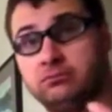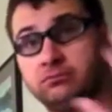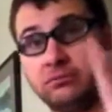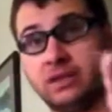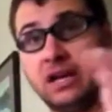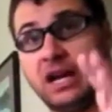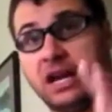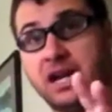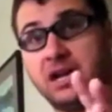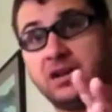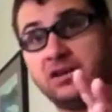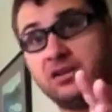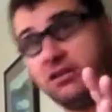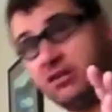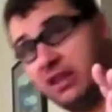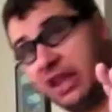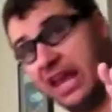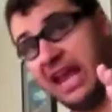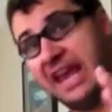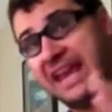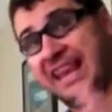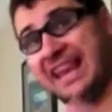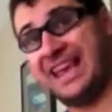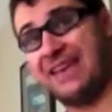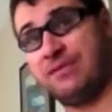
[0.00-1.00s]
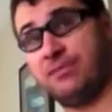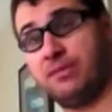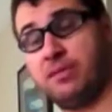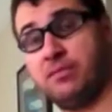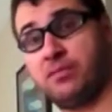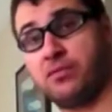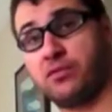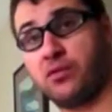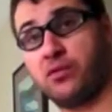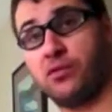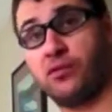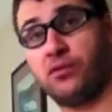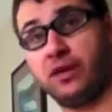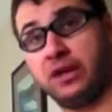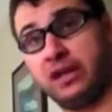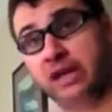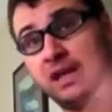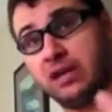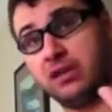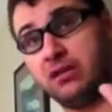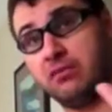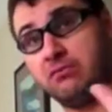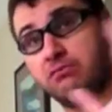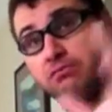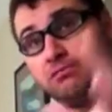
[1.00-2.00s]
Tylenol and
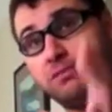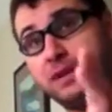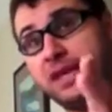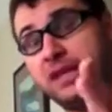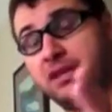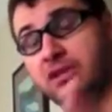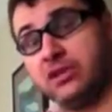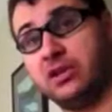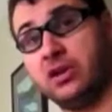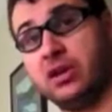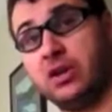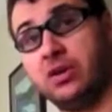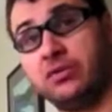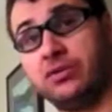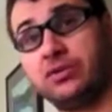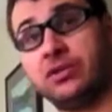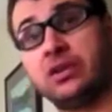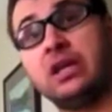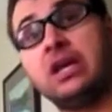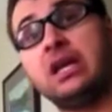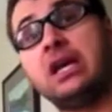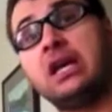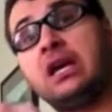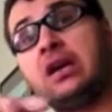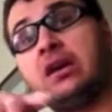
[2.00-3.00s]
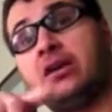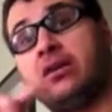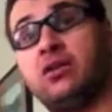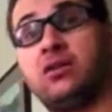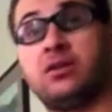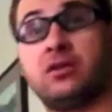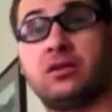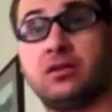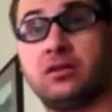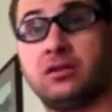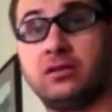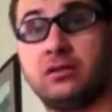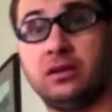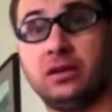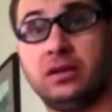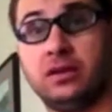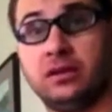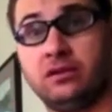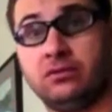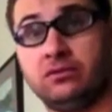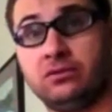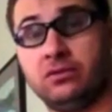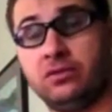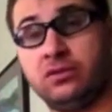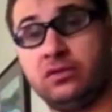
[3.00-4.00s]
ibuprofen in a big dose, or
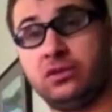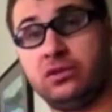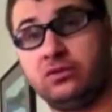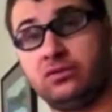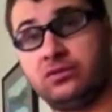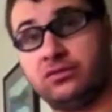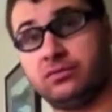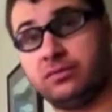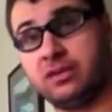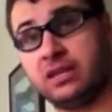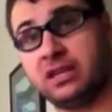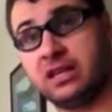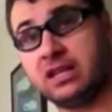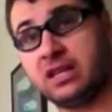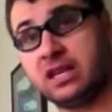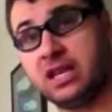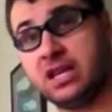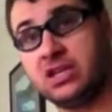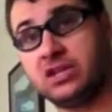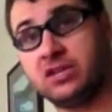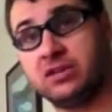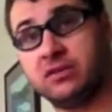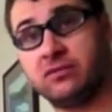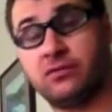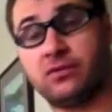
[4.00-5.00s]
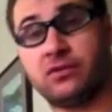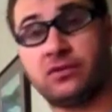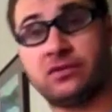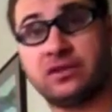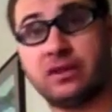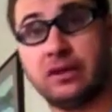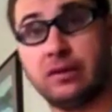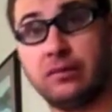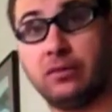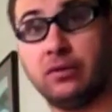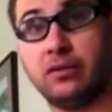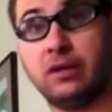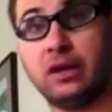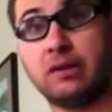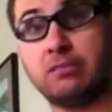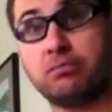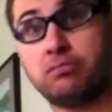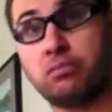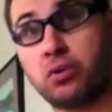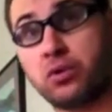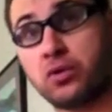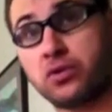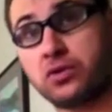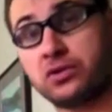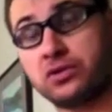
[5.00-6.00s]
we'll use medication, for example, like
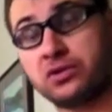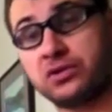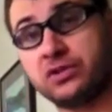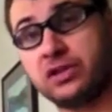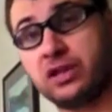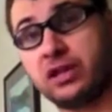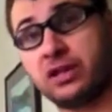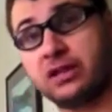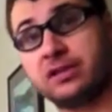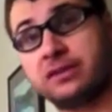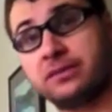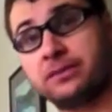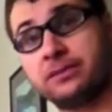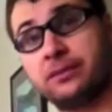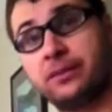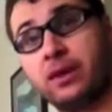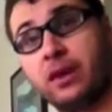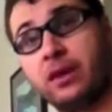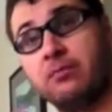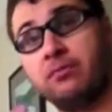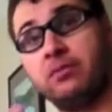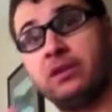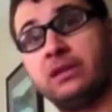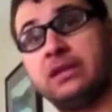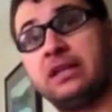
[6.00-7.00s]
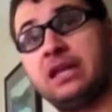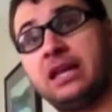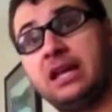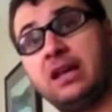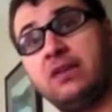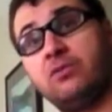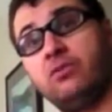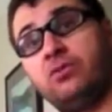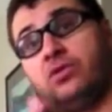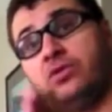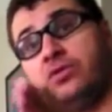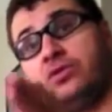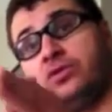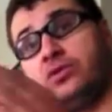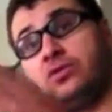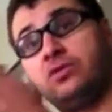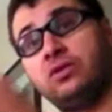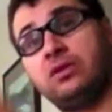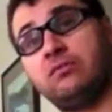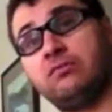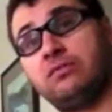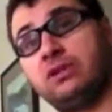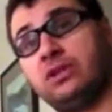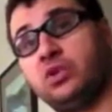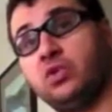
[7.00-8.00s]
Percocets. But then we'll do
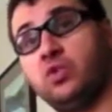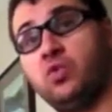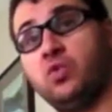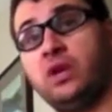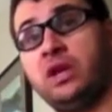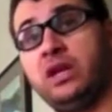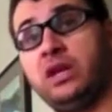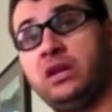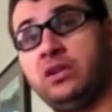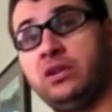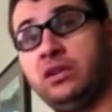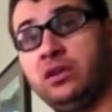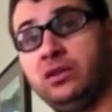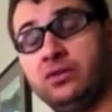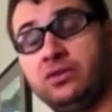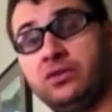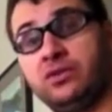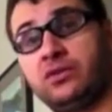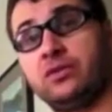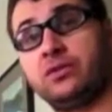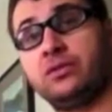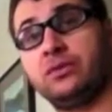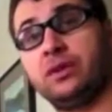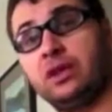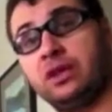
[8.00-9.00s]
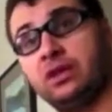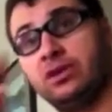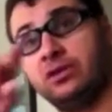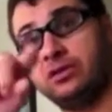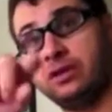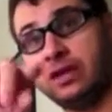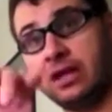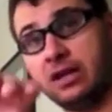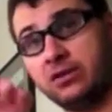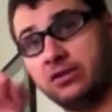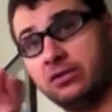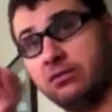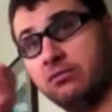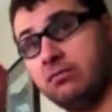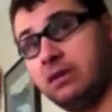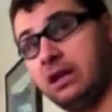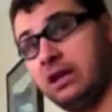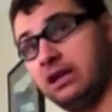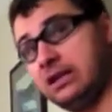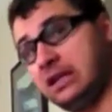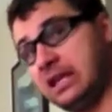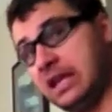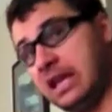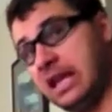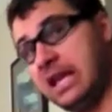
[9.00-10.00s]
in between dose, so that to
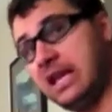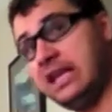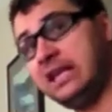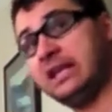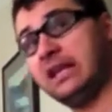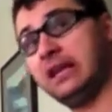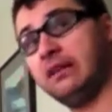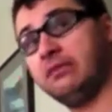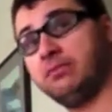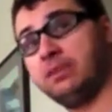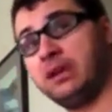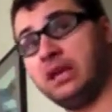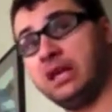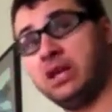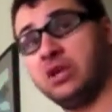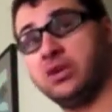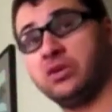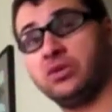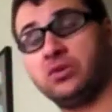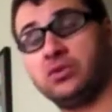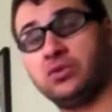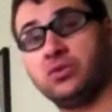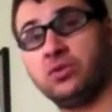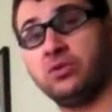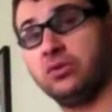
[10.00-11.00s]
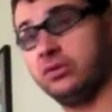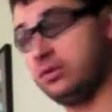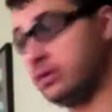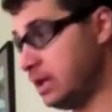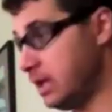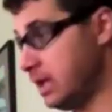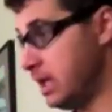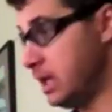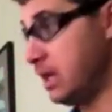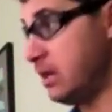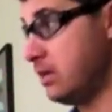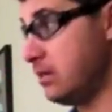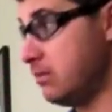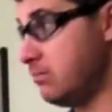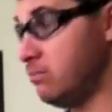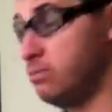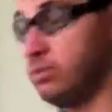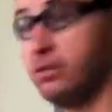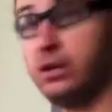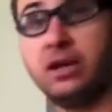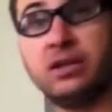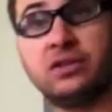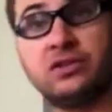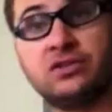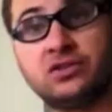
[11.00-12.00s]
maintain that pain control in the
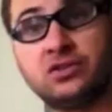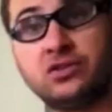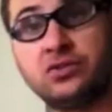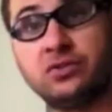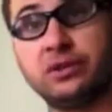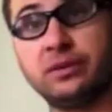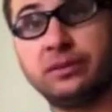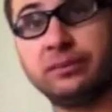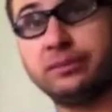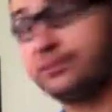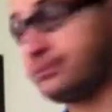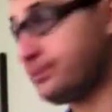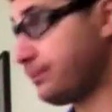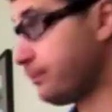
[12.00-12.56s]
bloodstream.